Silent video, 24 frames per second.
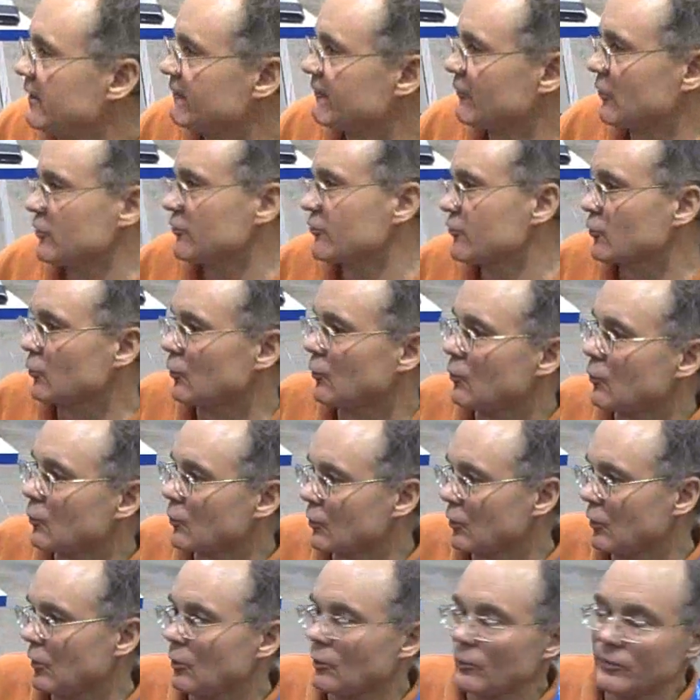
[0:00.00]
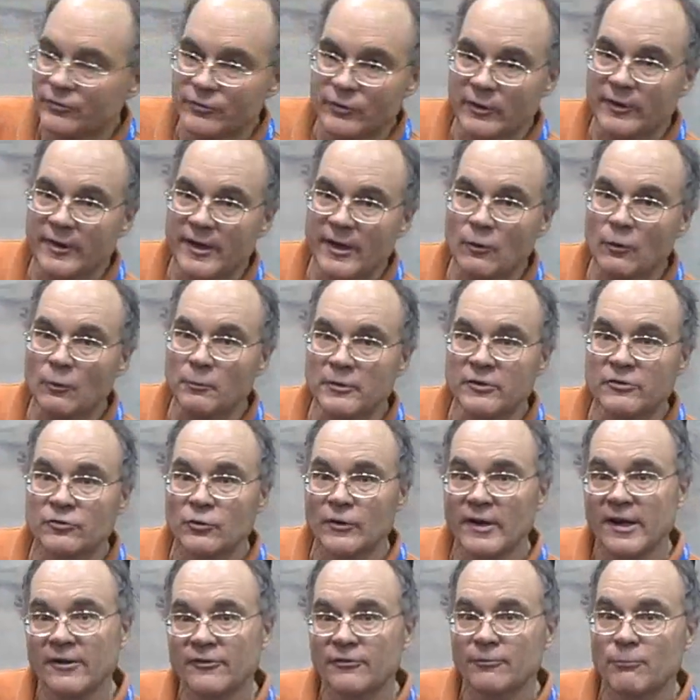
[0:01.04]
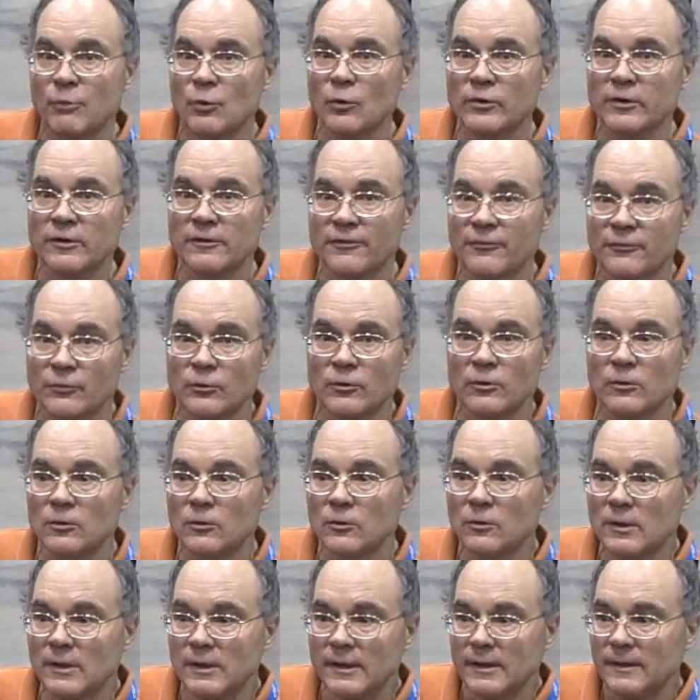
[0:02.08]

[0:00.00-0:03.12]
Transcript: a virtual world which then they will be transported through,